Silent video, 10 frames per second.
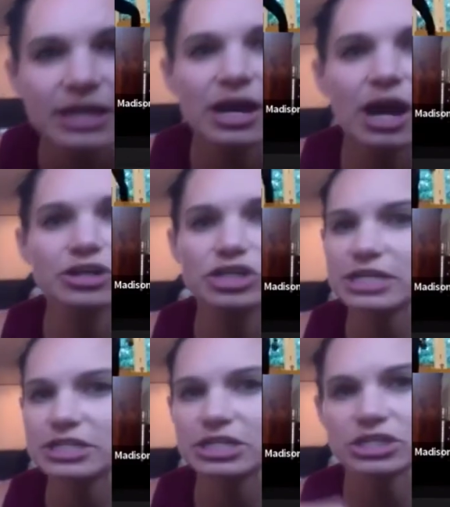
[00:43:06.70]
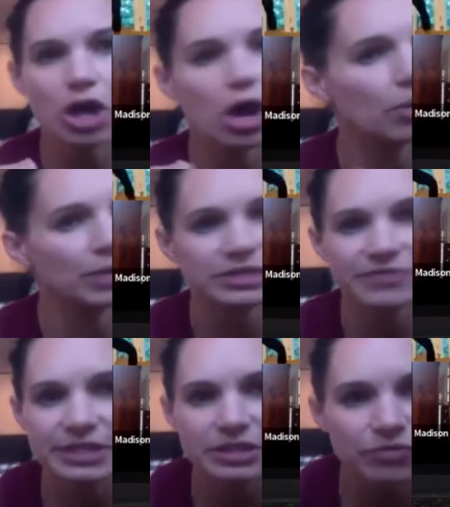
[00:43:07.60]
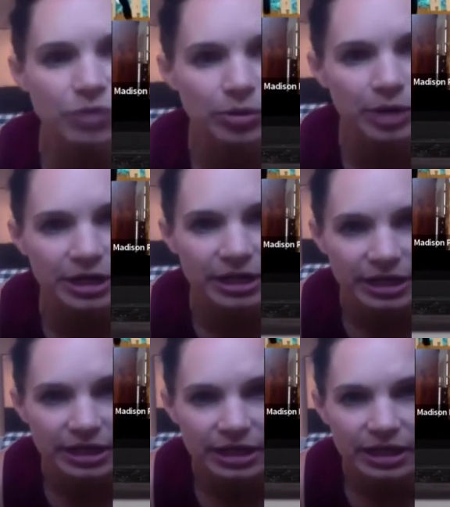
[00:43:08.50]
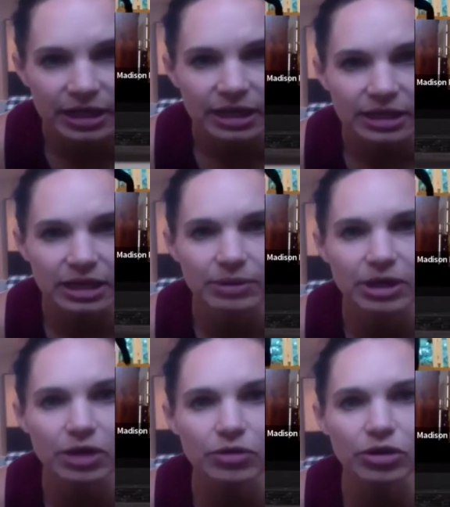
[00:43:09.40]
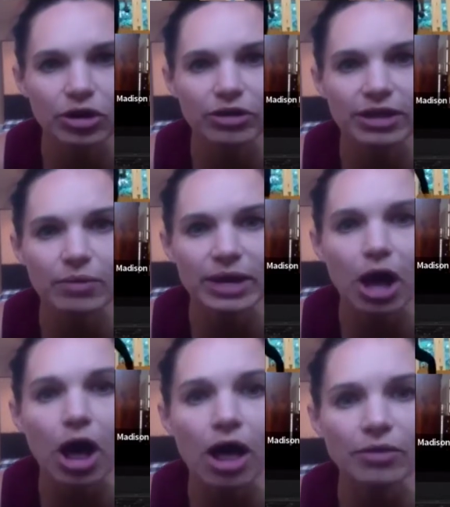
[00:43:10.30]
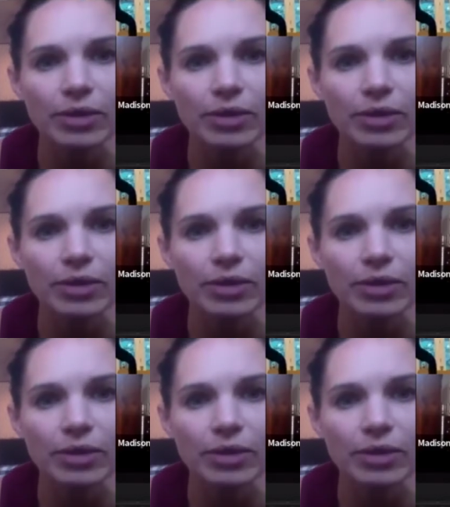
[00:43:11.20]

Our chest is always facing forward. There we go. Curl that way all the way